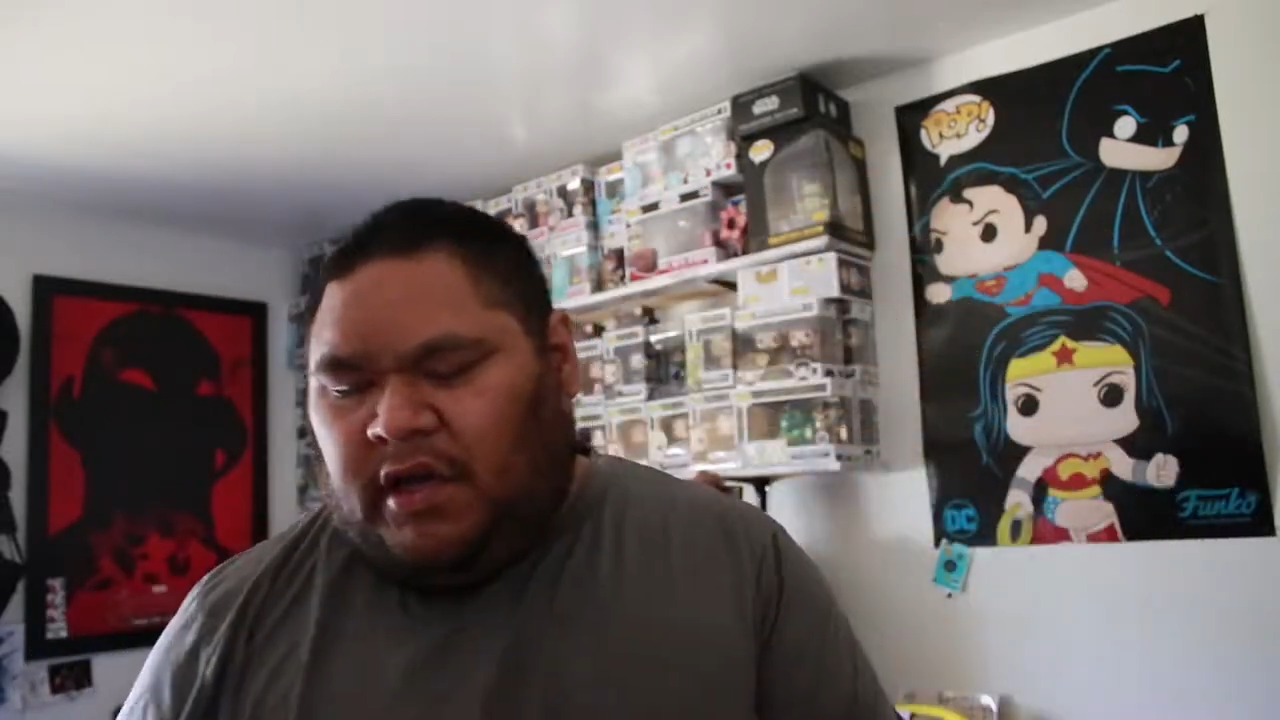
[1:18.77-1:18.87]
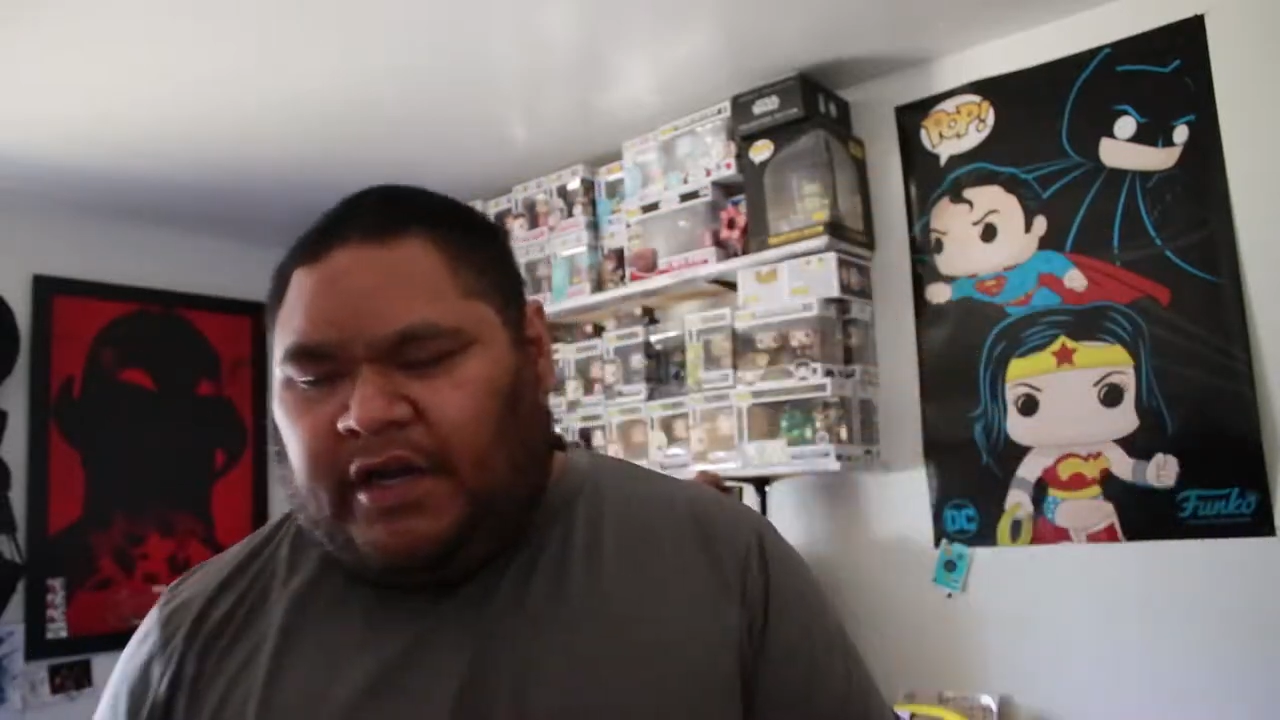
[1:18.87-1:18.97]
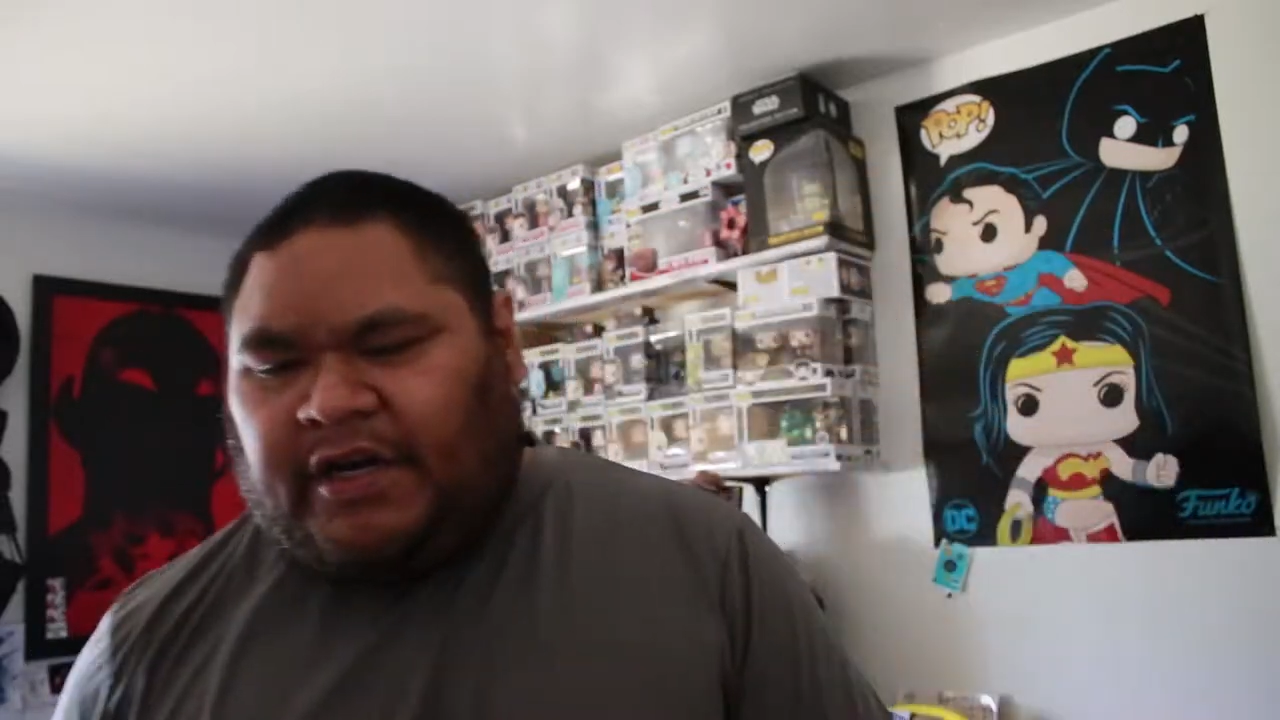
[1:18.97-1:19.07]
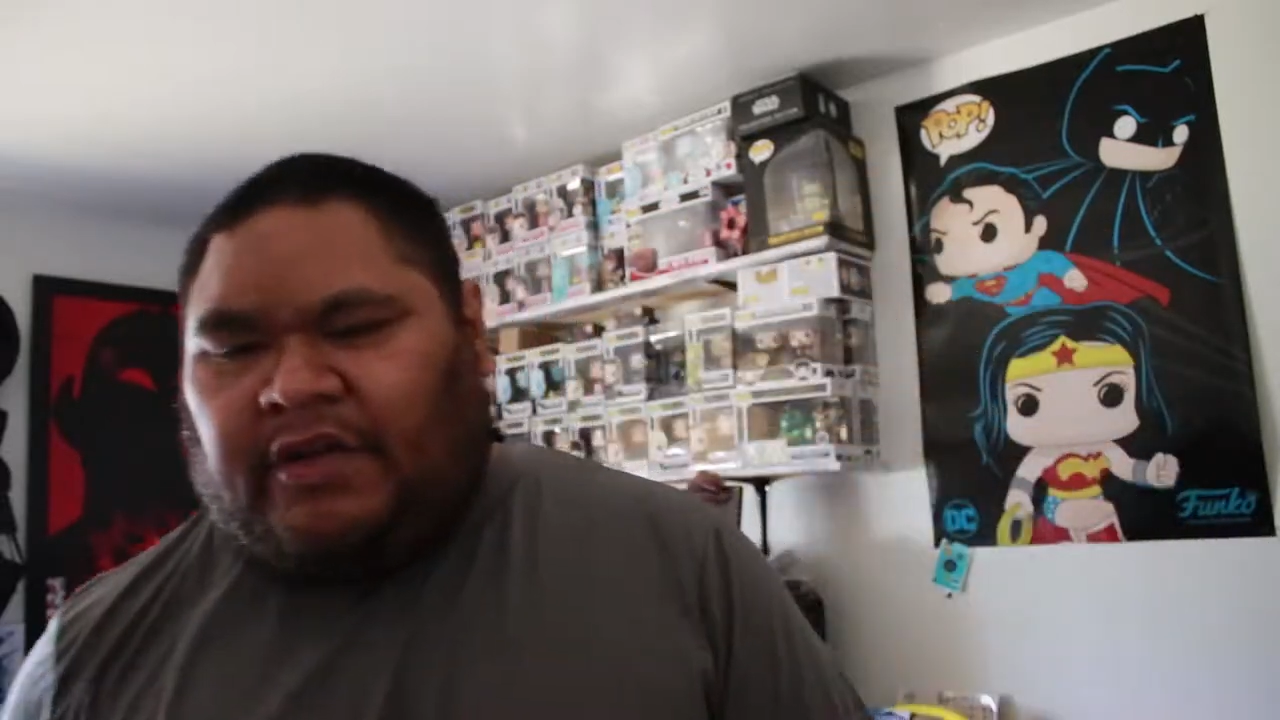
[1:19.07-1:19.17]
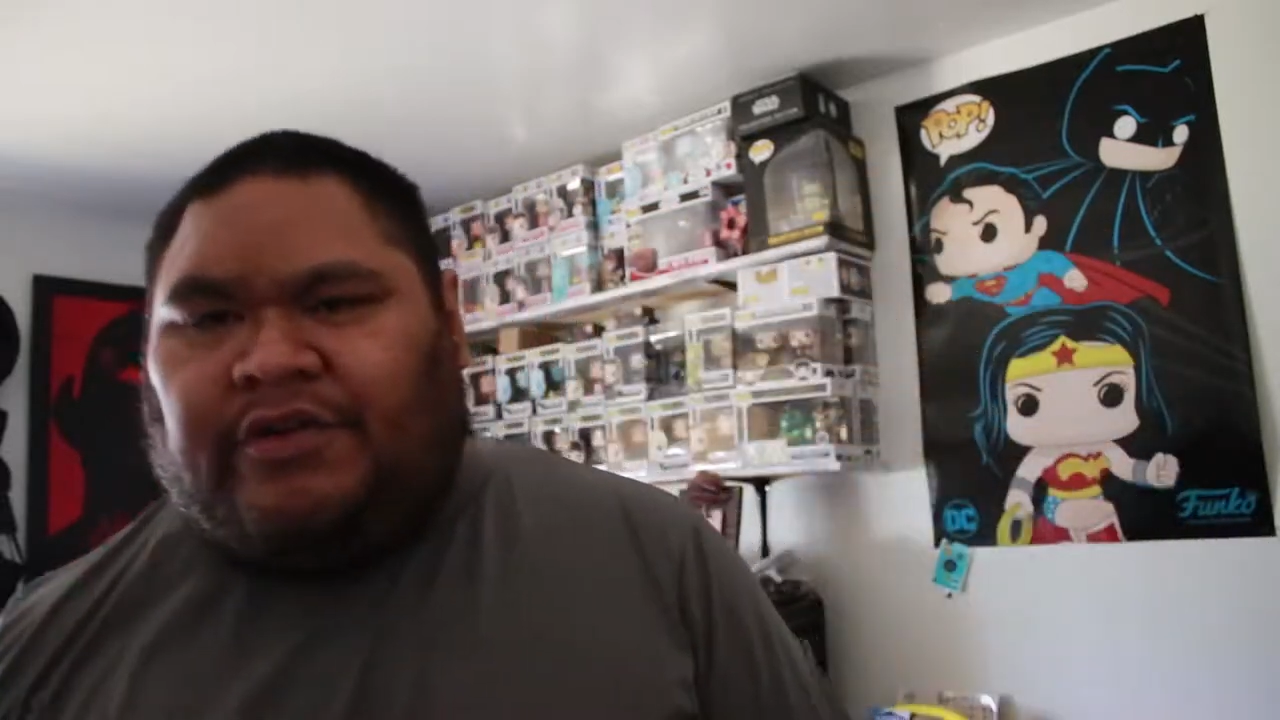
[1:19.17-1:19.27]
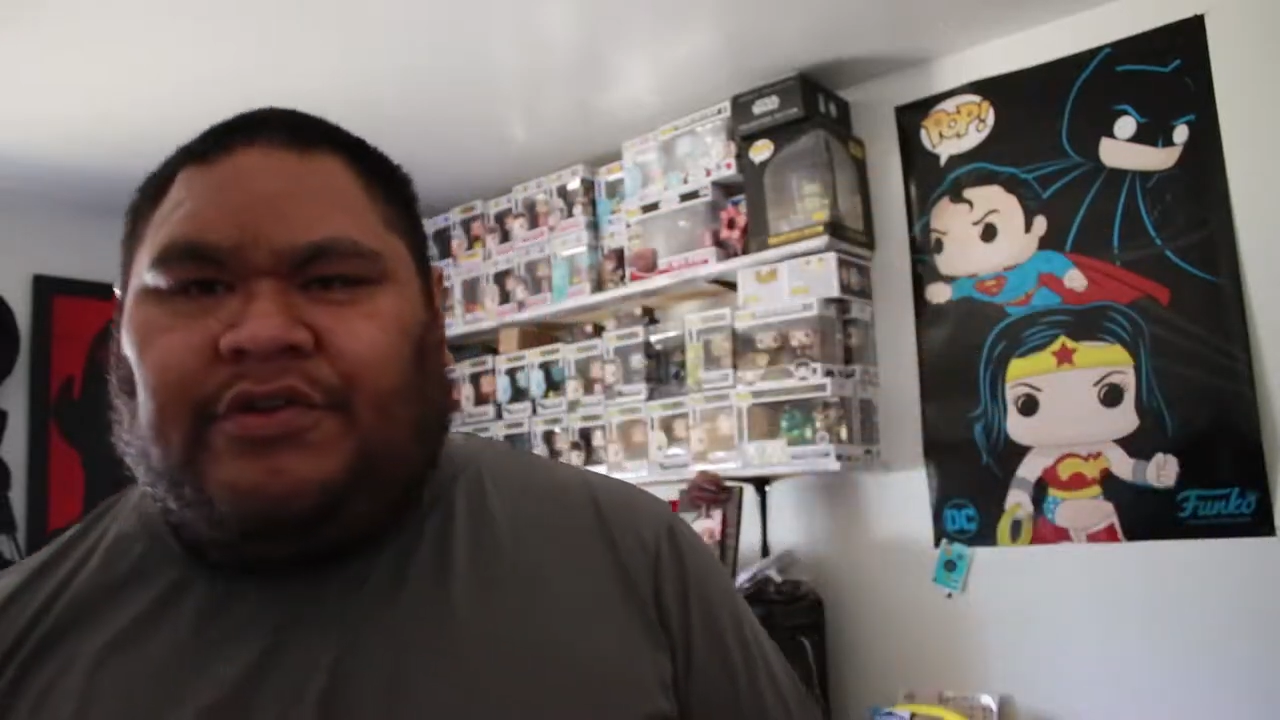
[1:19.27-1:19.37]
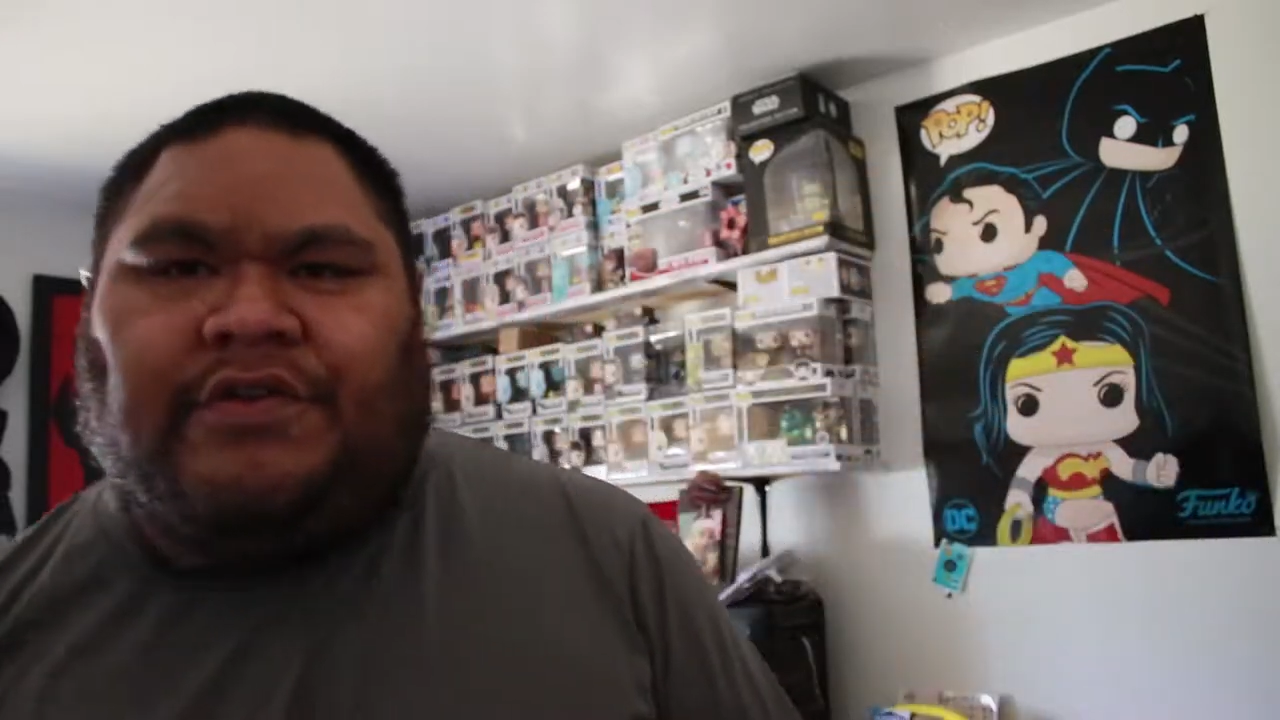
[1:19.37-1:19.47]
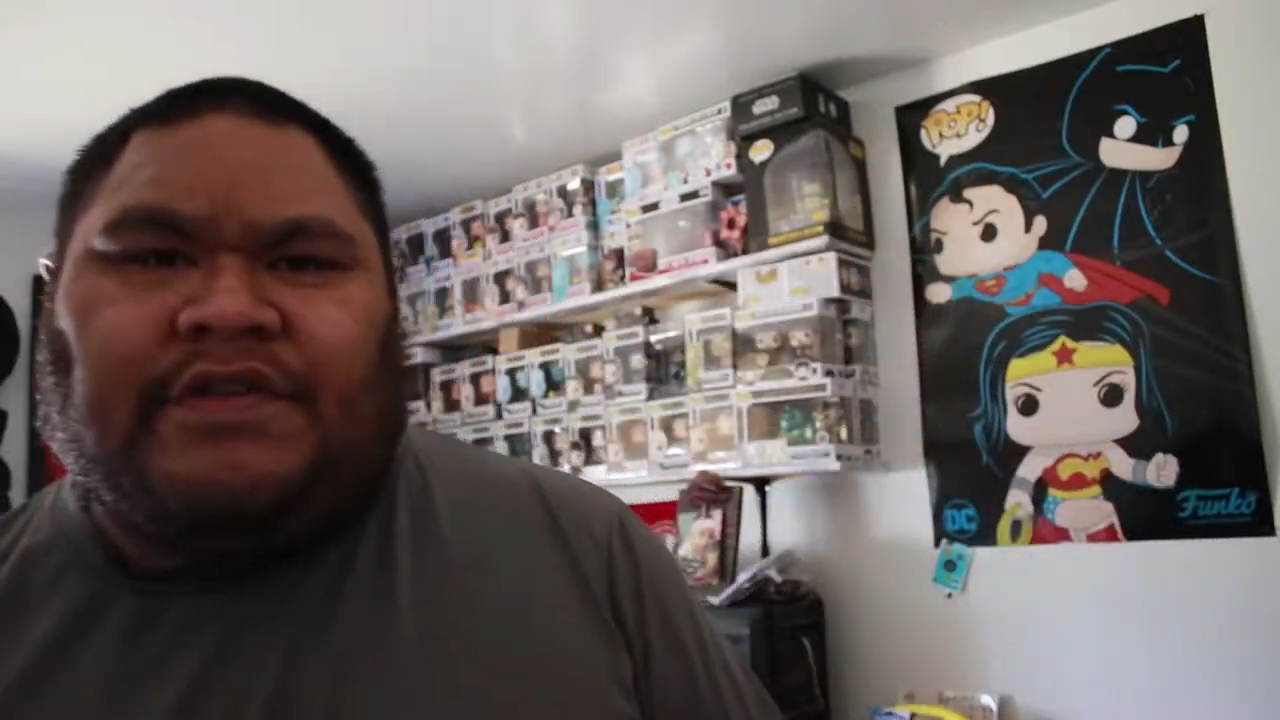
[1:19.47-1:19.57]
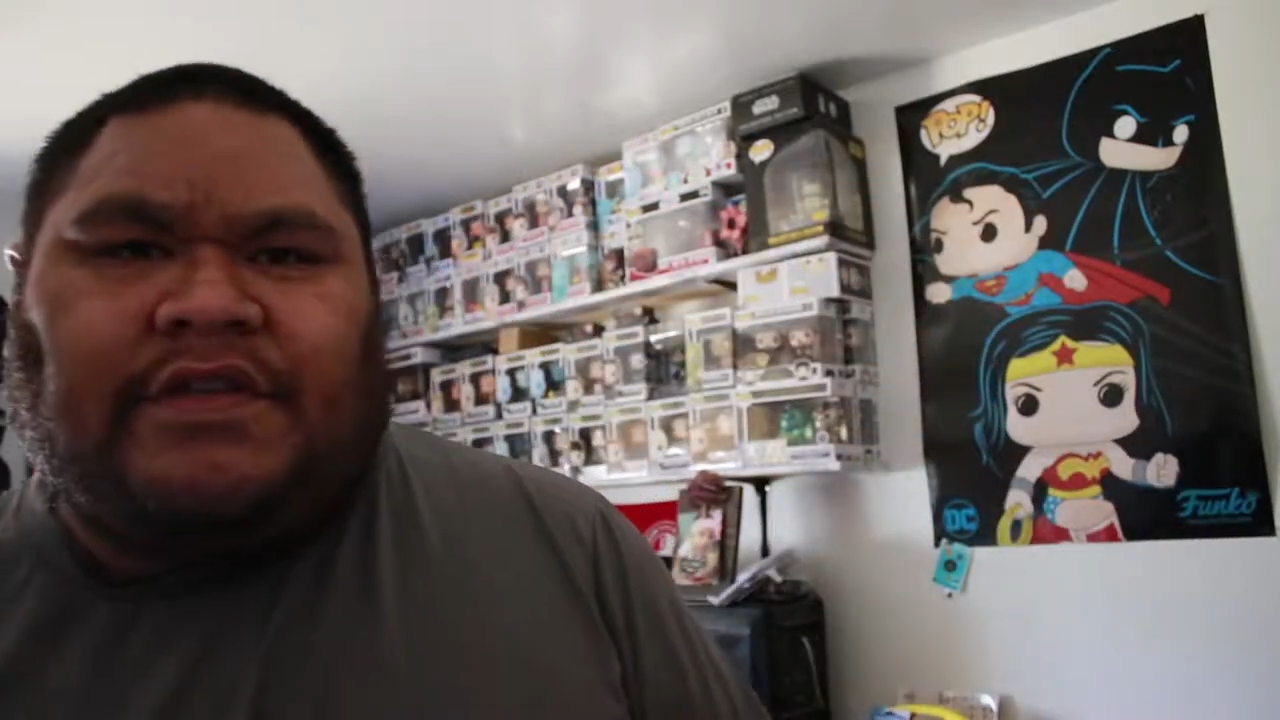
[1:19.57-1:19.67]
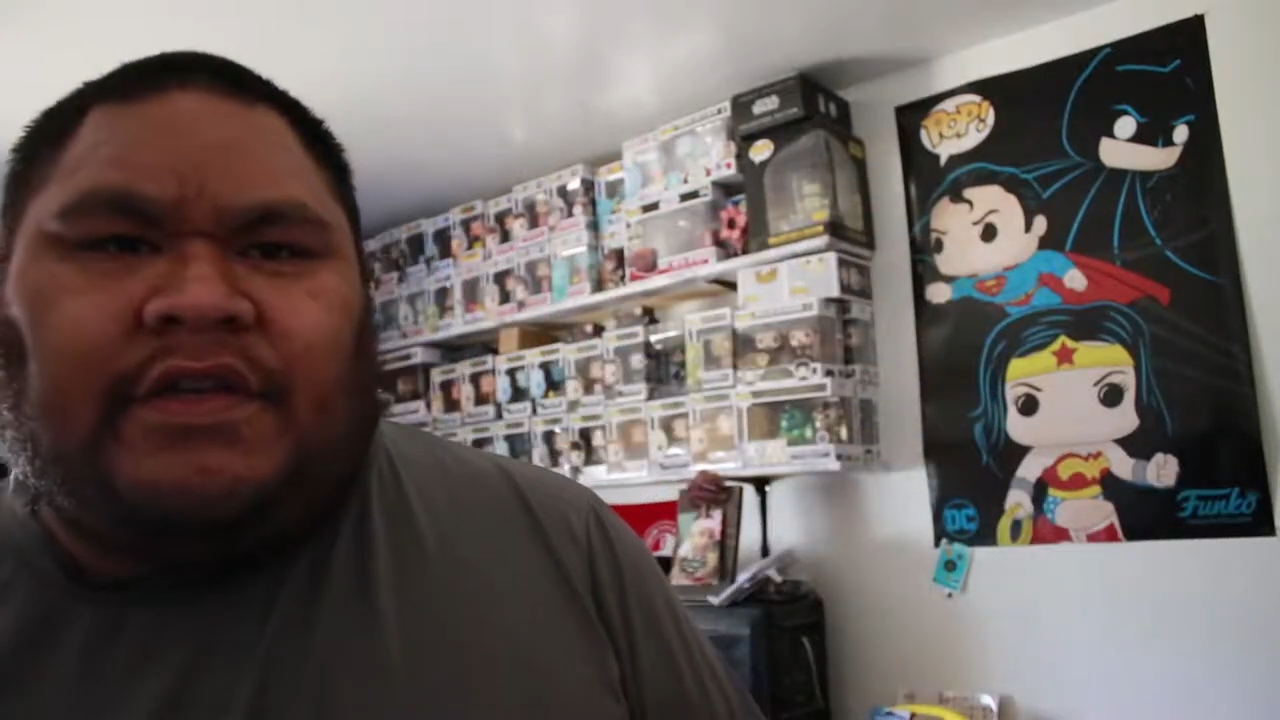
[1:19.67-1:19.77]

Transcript: like how they're using